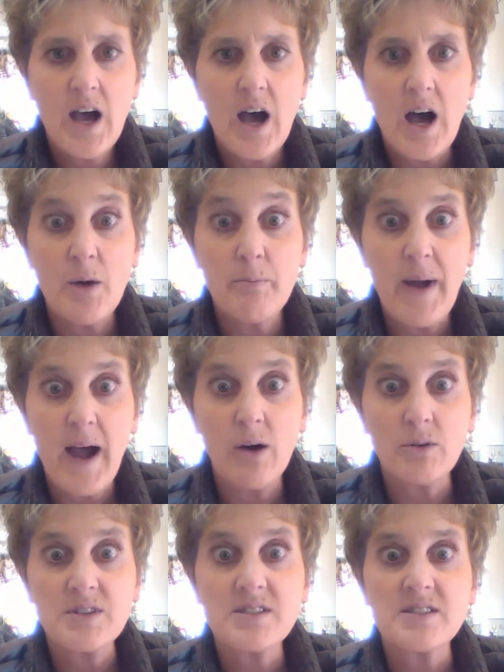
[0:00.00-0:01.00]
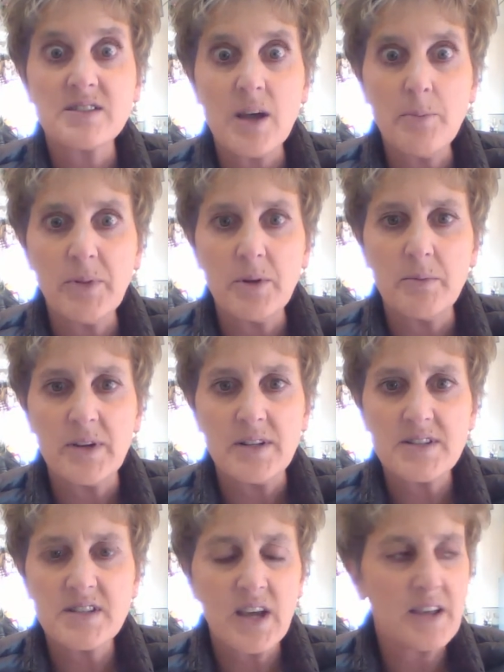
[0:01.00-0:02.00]
about supplements.
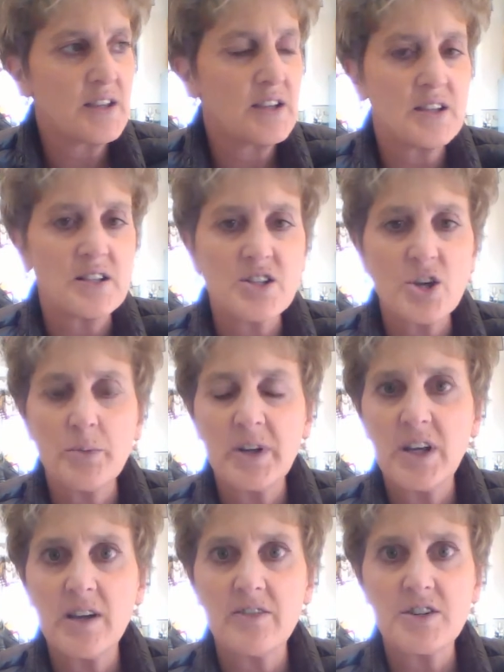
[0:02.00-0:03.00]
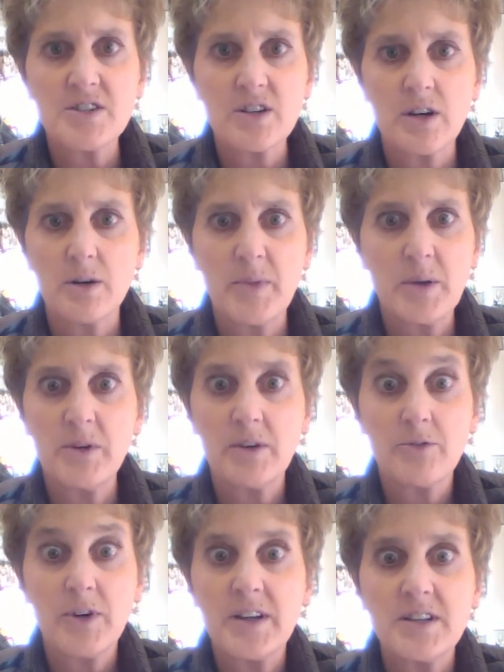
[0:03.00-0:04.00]
I think that so many of us are maybe
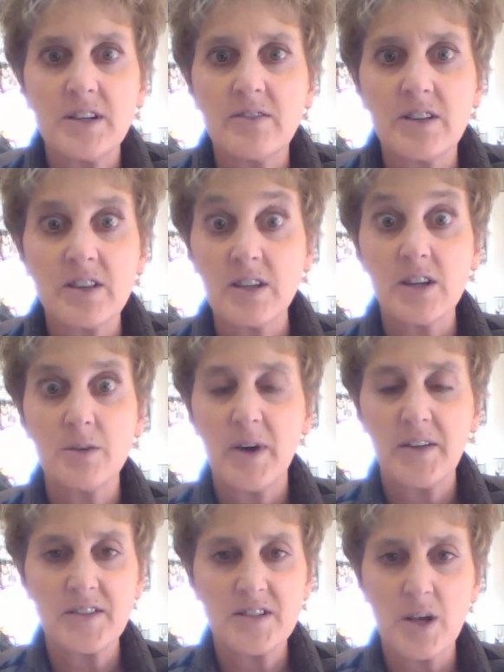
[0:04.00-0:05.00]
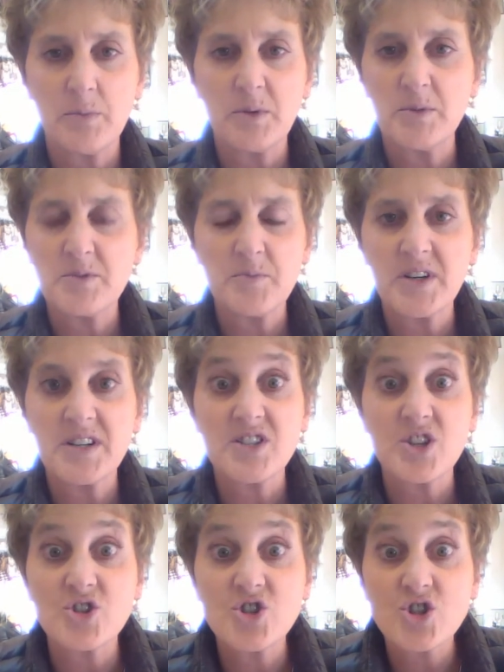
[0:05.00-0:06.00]
afraid to even think about these supplements because
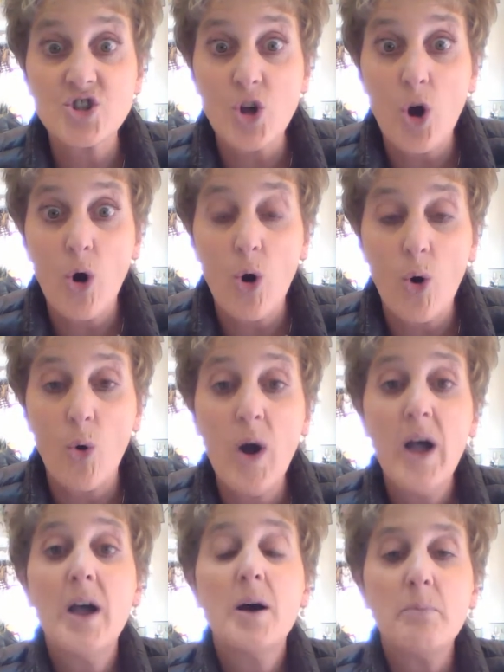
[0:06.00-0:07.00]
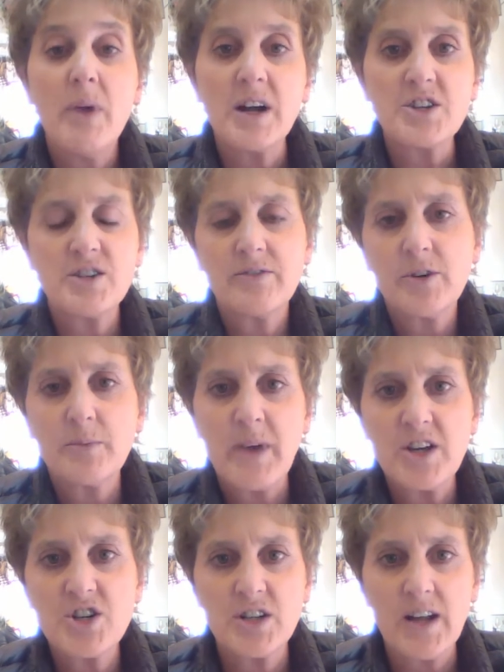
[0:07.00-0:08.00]
there's so much
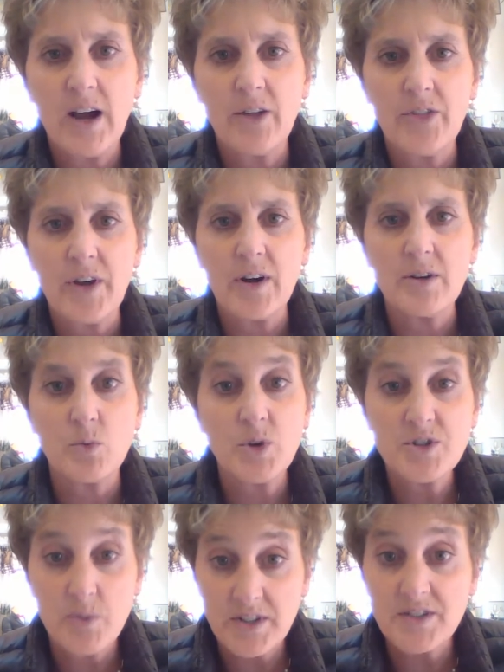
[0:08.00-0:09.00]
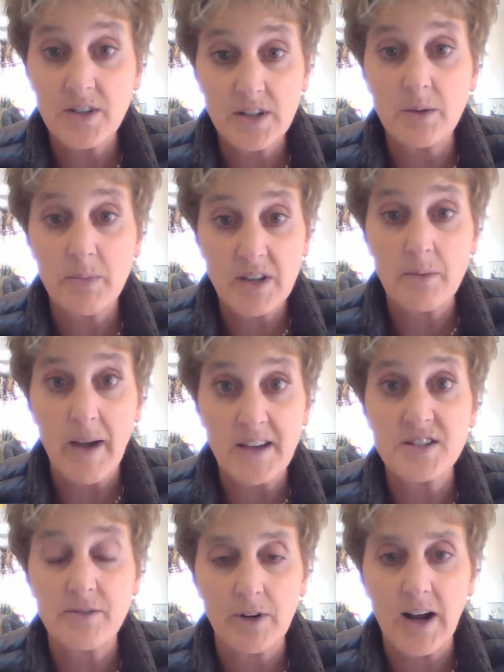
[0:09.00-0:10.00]
information out there and which ones are going to be the
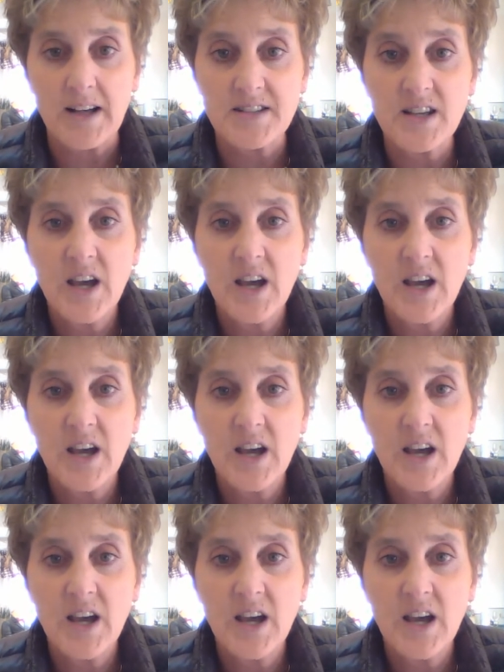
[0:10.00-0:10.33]
best for us.